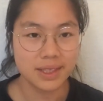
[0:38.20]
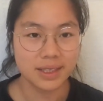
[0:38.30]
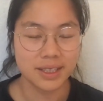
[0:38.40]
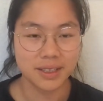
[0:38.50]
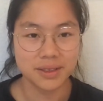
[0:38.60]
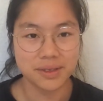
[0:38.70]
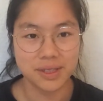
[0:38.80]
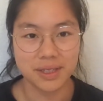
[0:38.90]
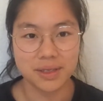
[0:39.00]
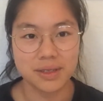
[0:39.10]
technical
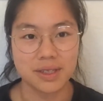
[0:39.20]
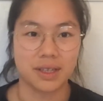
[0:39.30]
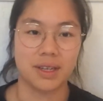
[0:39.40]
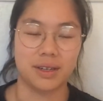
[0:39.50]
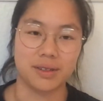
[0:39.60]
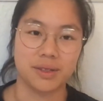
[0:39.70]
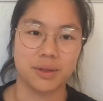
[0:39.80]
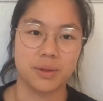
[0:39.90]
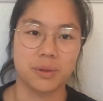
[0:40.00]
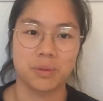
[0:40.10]
skills and
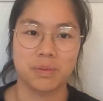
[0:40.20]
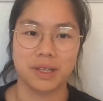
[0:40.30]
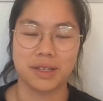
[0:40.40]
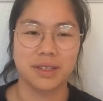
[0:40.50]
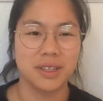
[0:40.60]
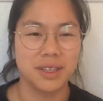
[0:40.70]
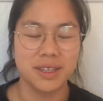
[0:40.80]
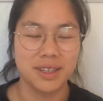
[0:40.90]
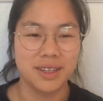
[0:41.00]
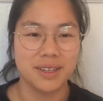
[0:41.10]
also like
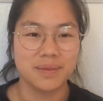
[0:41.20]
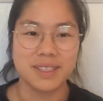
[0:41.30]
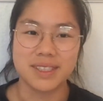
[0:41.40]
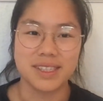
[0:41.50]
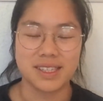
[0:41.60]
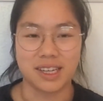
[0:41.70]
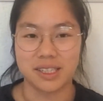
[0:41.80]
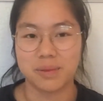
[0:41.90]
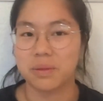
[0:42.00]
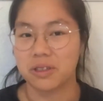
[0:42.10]
business
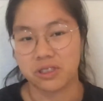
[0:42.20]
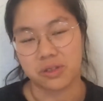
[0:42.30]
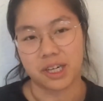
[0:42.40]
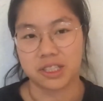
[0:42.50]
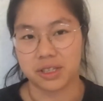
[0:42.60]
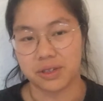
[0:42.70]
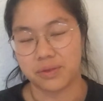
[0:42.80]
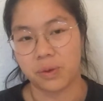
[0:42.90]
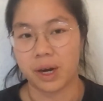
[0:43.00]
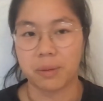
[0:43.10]
slash larger direction of
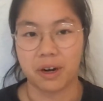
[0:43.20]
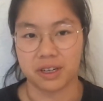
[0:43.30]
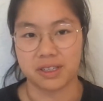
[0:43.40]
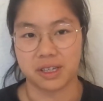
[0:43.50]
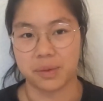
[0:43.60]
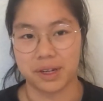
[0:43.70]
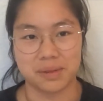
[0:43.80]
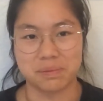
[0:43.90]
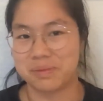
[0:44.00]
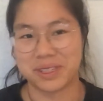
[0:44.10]
where a product is
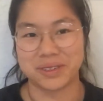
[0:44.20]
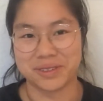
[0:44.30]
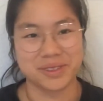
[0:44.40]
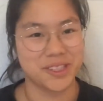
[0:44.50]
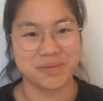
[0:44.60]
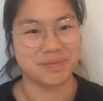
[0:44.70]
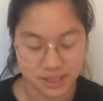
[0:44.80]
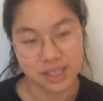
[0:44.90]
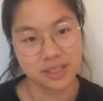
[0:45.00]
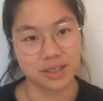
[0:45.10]
going skills.
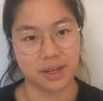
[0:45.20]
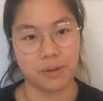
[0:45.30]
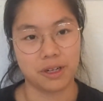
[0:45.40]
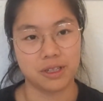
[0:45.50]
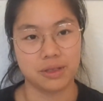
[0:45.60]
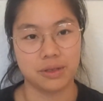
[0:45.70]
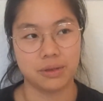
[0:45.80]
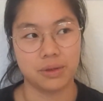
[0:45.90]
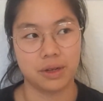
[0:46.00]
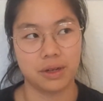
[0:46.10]
Essentially, I wanted
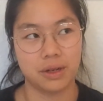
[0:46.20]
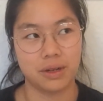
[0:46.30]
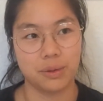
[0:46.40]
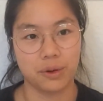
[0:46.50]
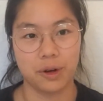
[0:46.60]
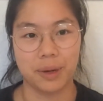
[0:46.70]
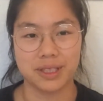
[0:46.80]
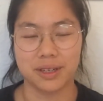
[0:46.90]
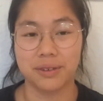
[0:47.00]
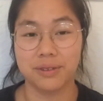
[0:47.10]
to record
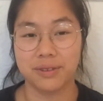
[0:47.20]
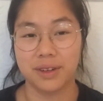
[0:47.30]
myself